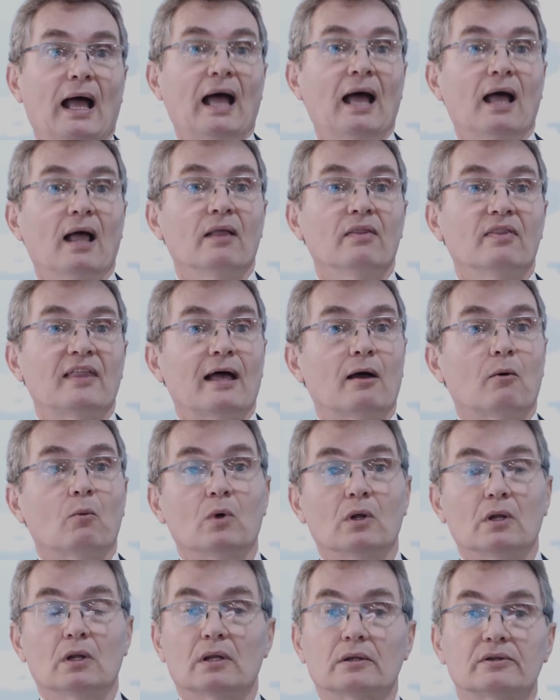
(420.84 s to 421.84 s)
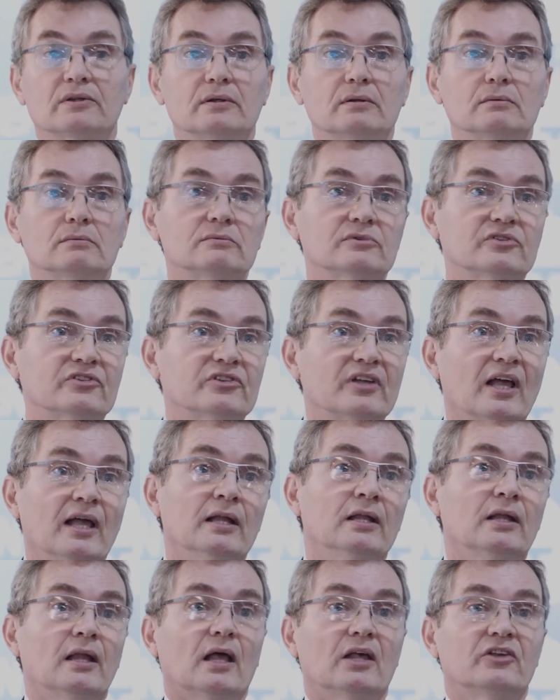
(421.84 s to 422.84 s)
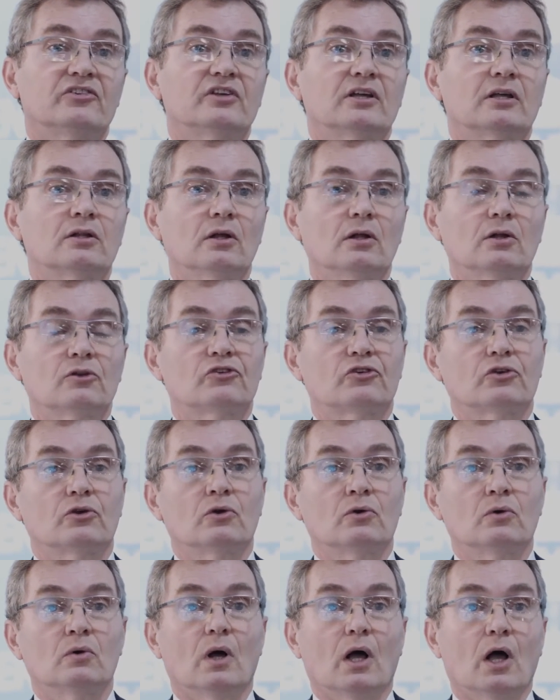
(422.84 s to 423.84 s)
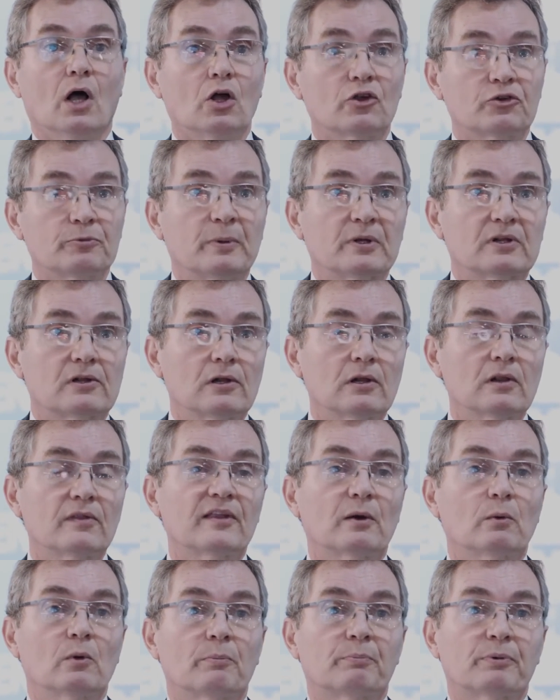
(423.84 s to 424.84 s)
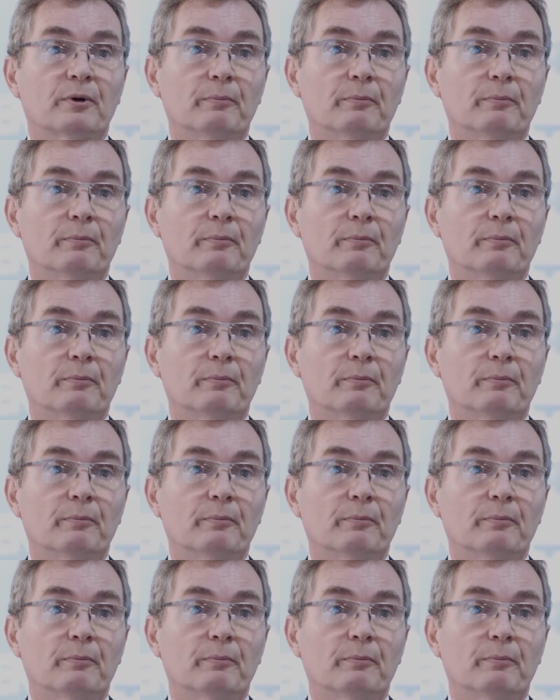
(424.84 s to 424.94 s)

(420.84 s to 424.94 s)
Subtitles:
and that will send a signal to a hospital that will